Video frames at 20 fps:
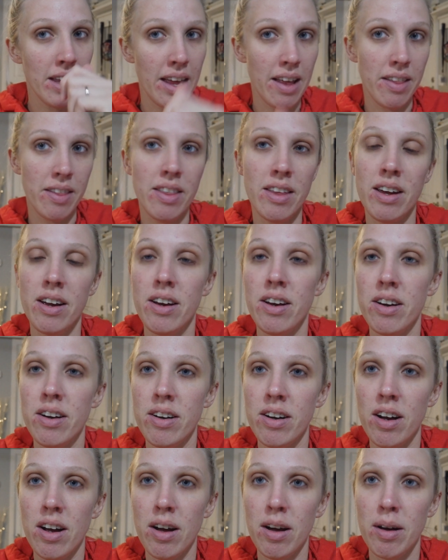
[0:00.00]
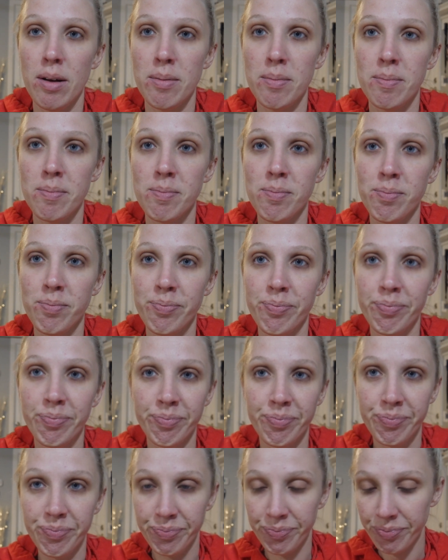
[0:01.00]
There
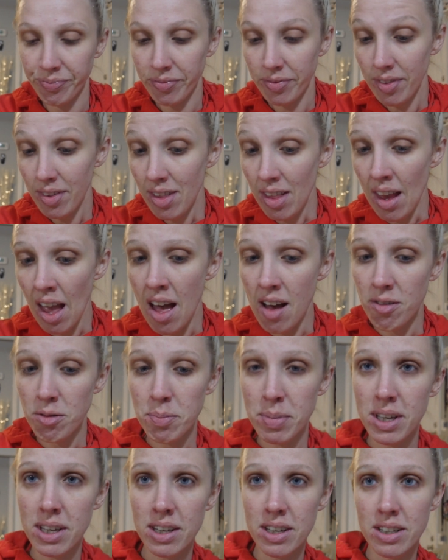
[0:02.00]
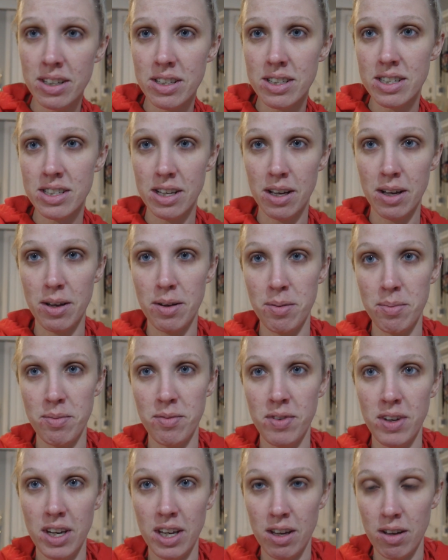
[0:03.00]
have been
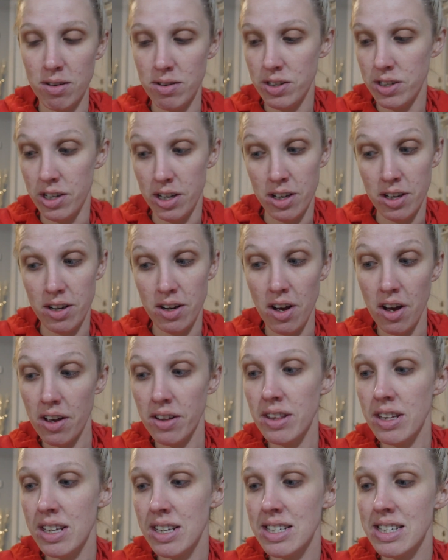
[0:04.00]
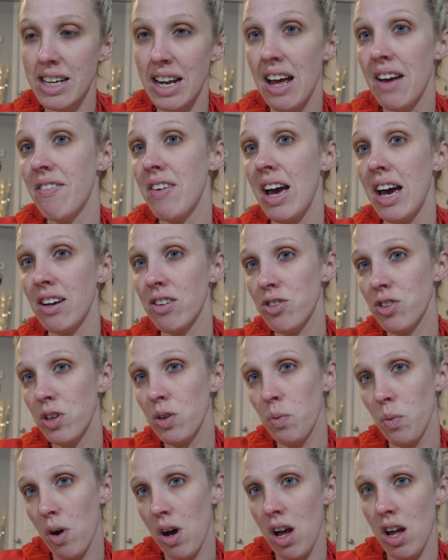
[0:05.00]
some videos done on this and I've
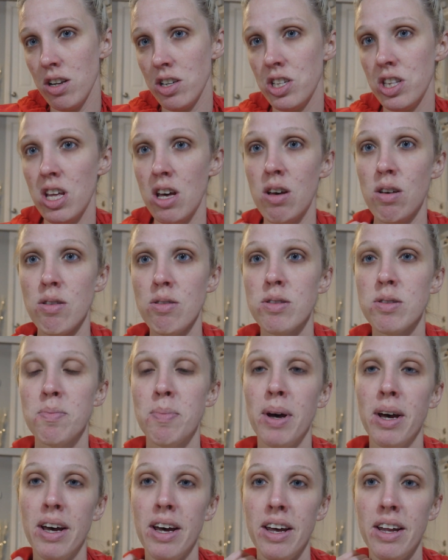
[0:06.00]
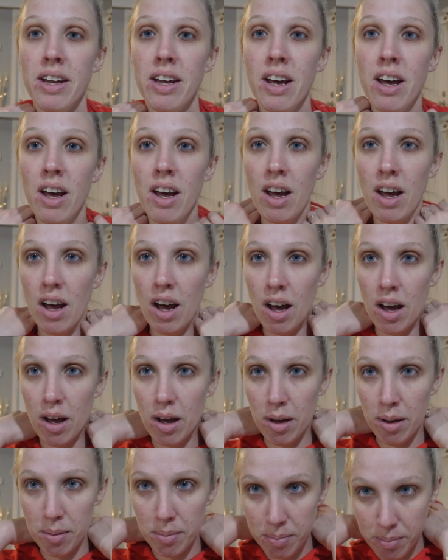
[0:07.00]
actually watched those, but
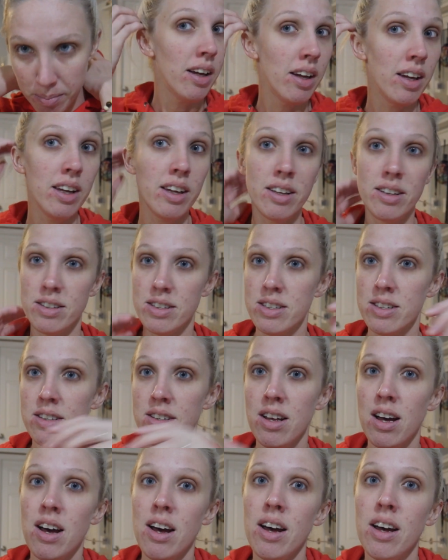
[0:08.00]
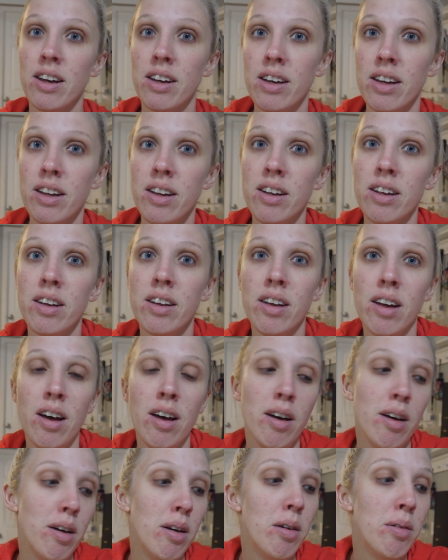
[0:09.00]
it's not
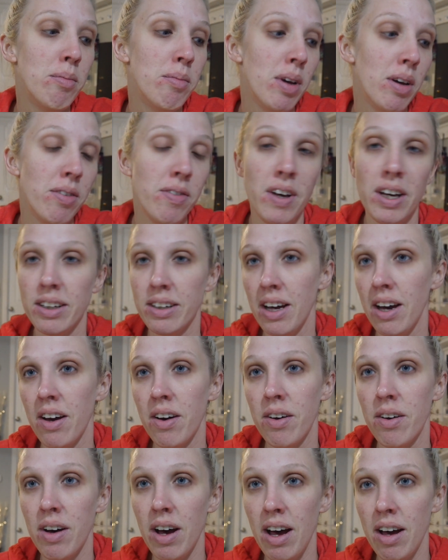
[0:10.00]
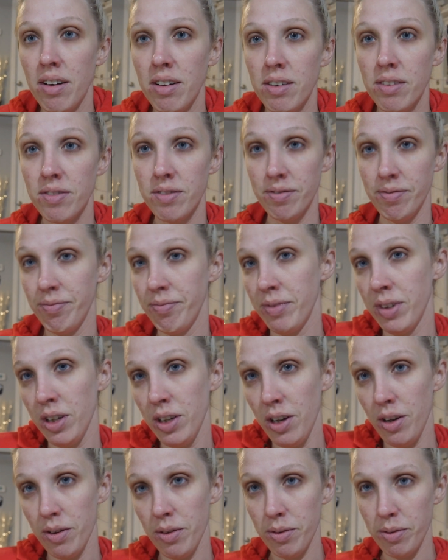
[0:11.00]
gonna affect how I
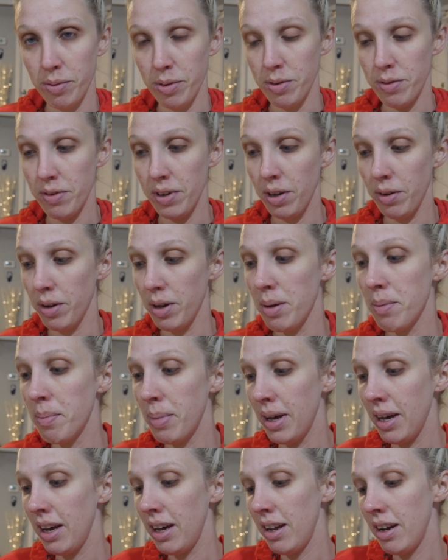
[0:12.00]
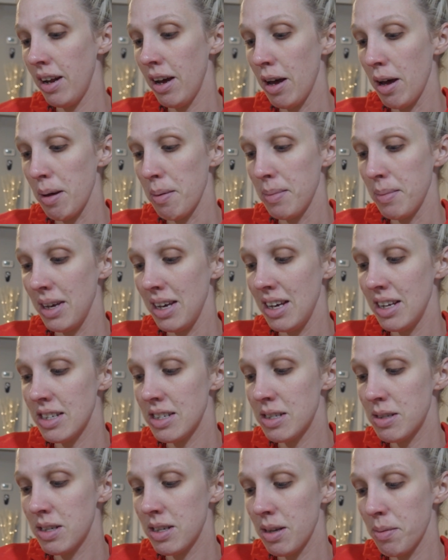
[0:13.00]
review it, but
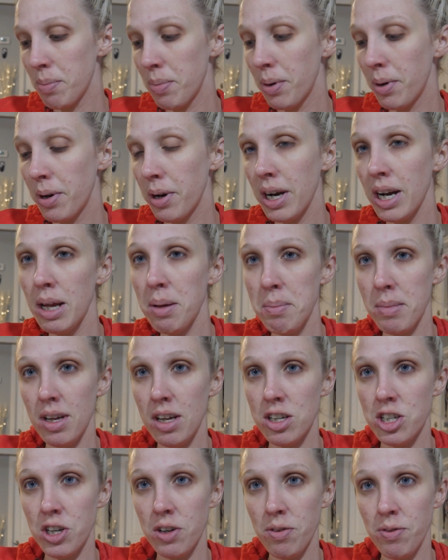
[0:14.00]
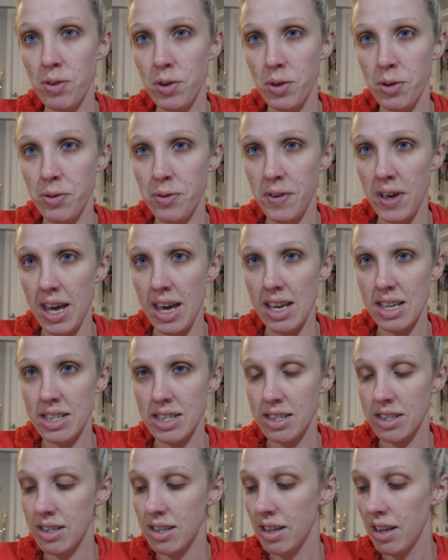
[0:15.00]
it's pretty much a full
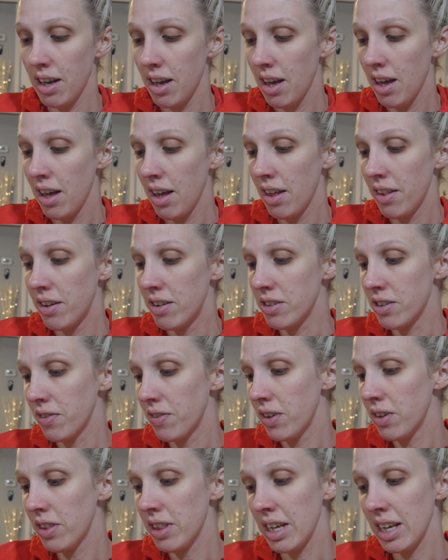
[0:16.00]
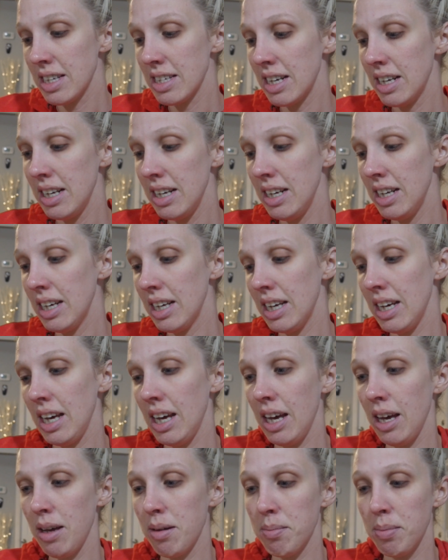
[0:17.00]
face. There's a few things I didn't
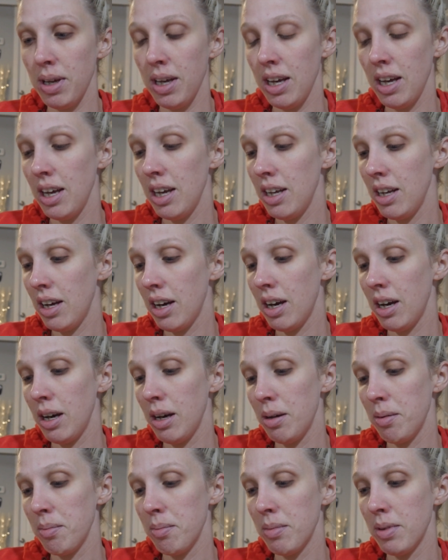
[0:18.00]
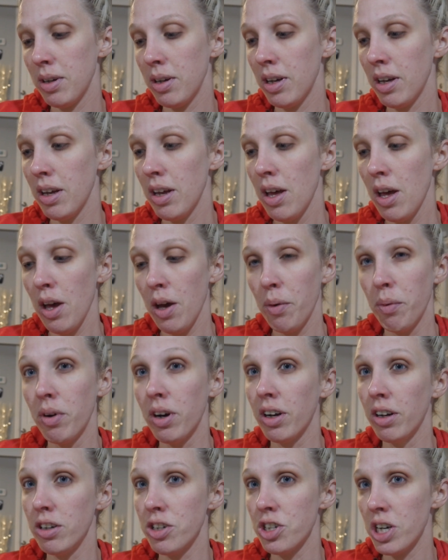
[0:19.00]
get, but
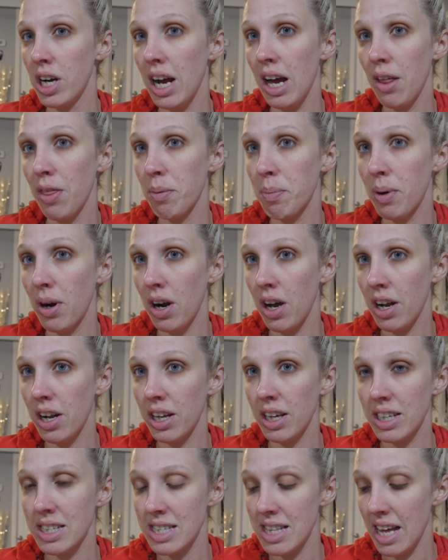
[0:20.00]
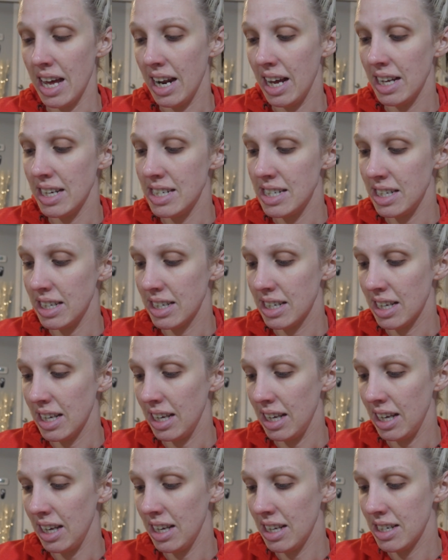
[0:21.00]
we're gonna try out the products that I did
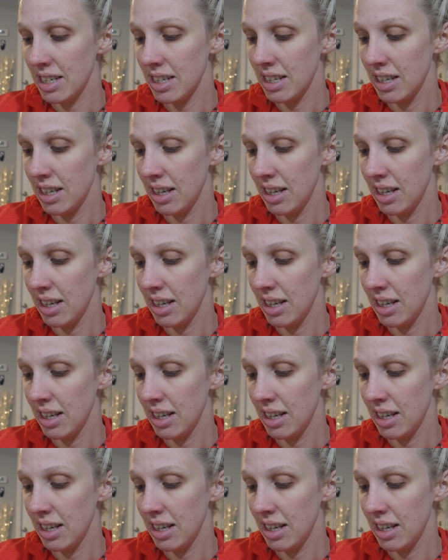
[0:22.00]
get,